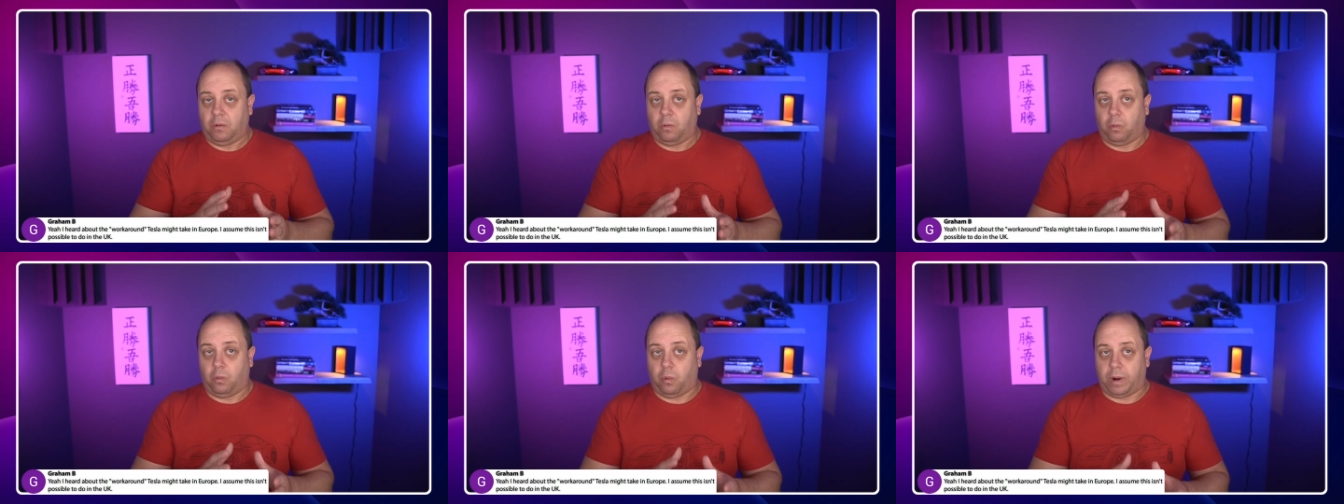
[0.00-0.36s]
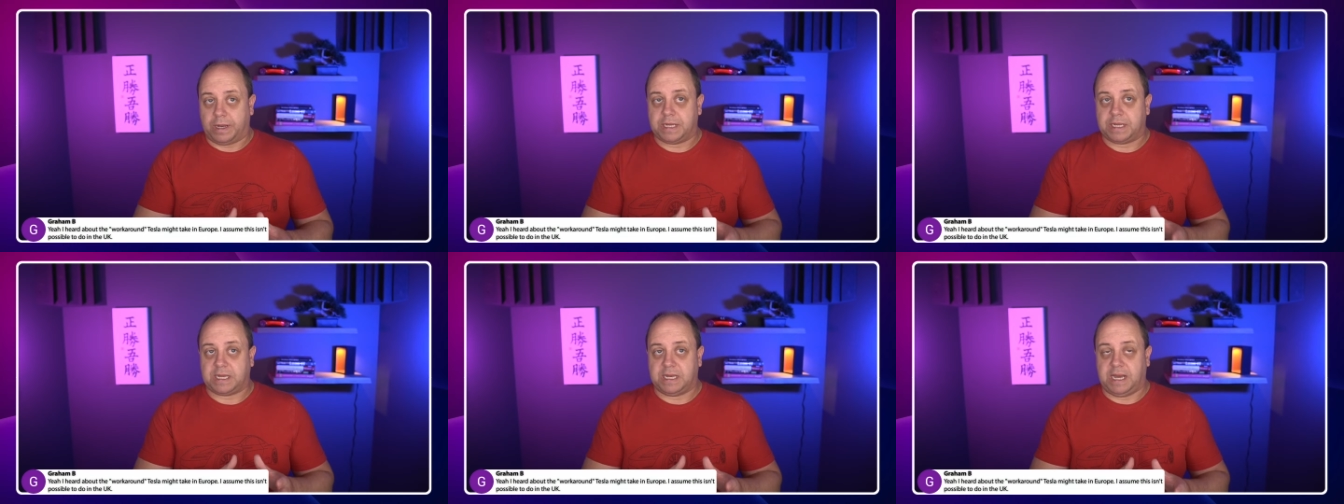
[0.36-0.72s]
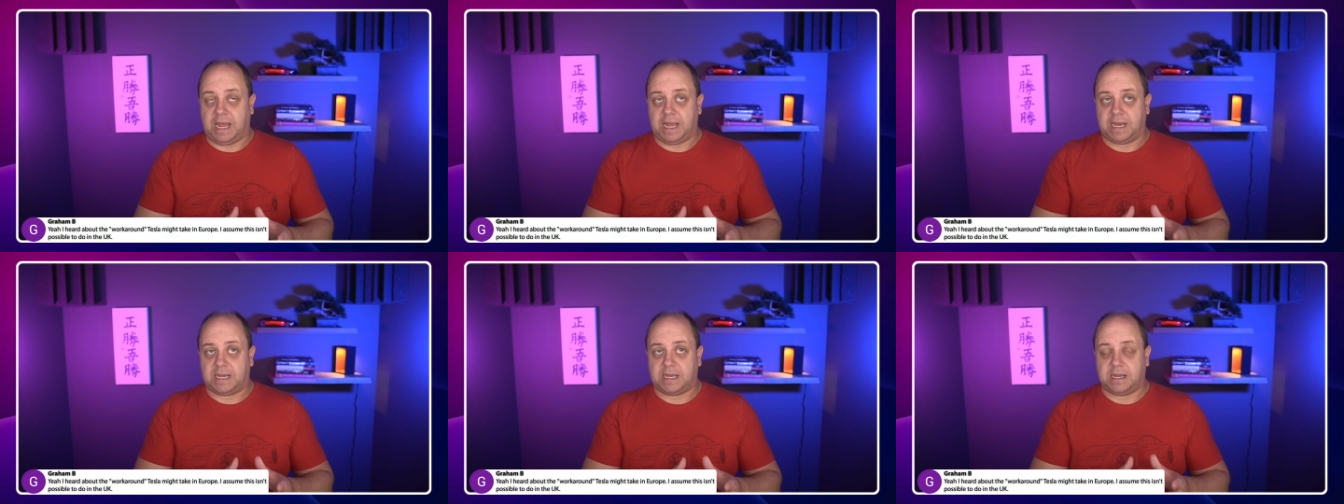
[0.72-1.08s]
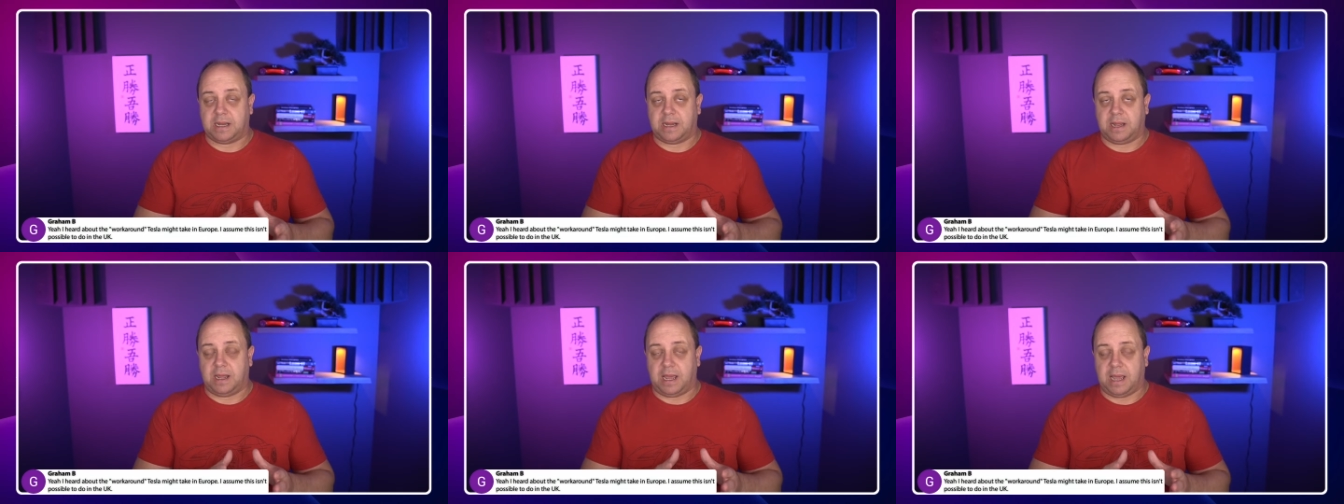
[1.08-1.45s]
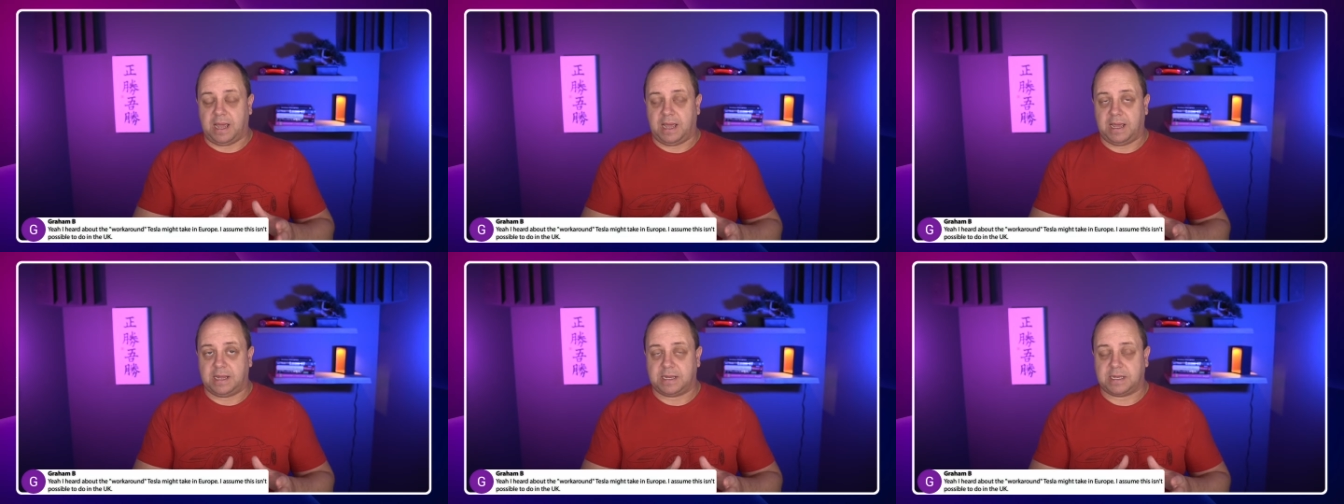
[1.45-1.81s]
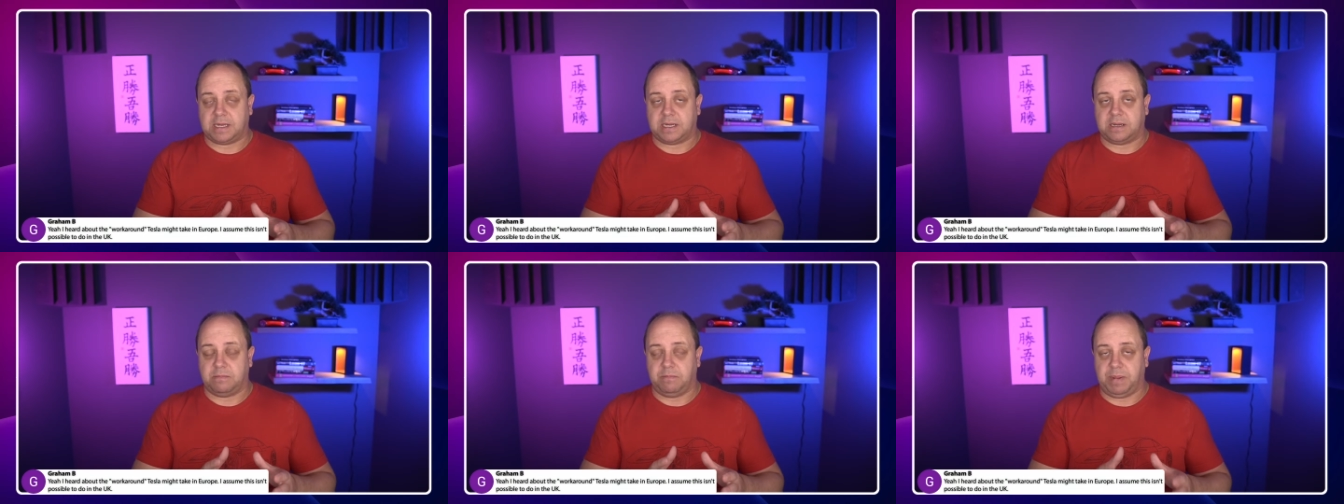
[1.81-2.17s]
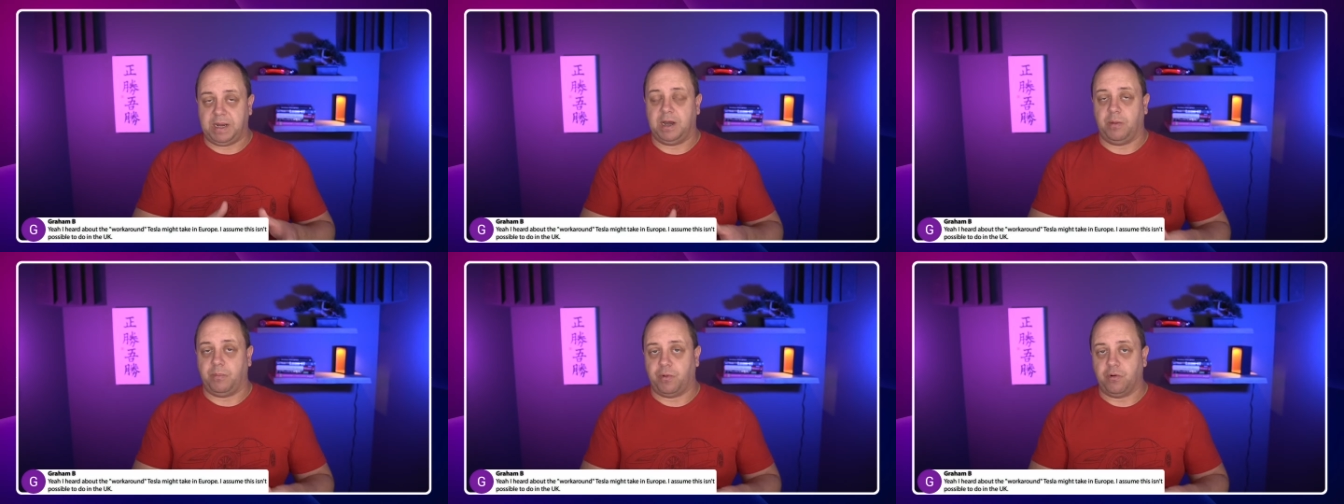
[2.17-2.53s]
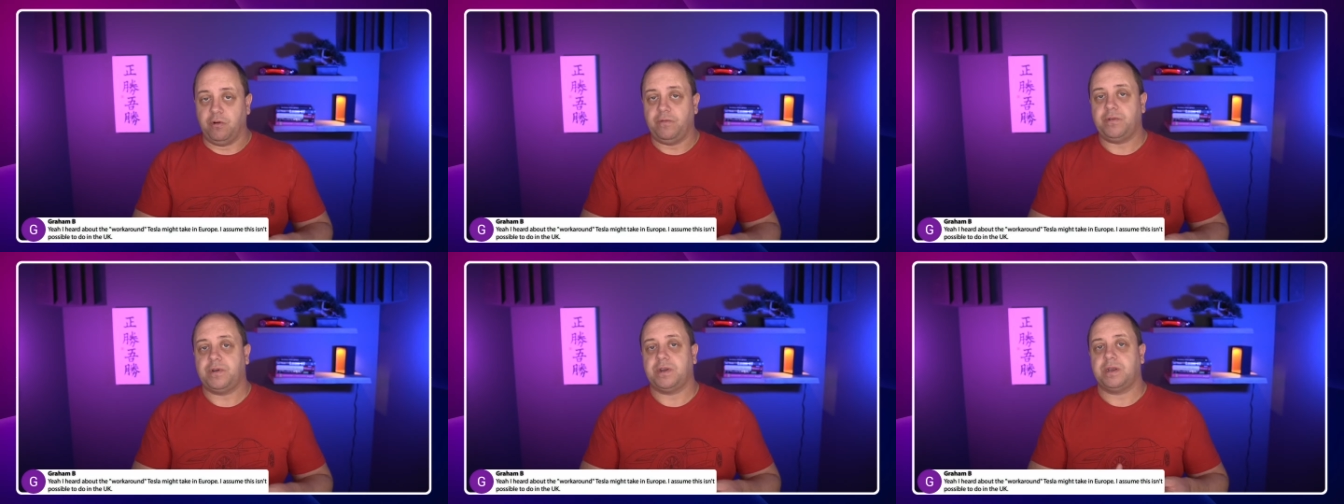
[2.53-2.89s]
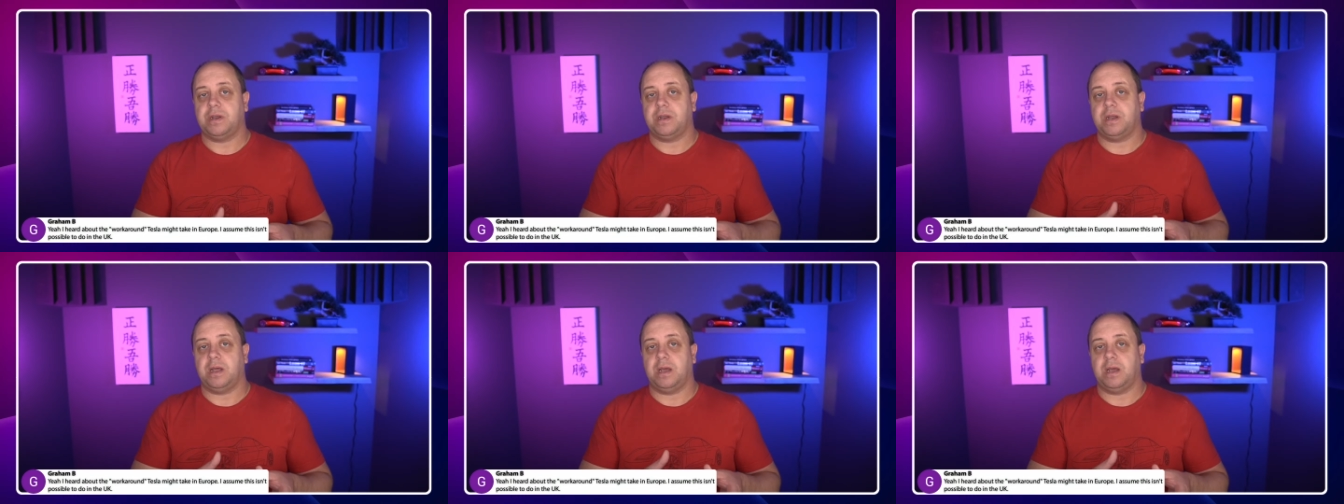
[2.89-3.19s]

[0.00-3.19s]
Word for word: once that has been approved,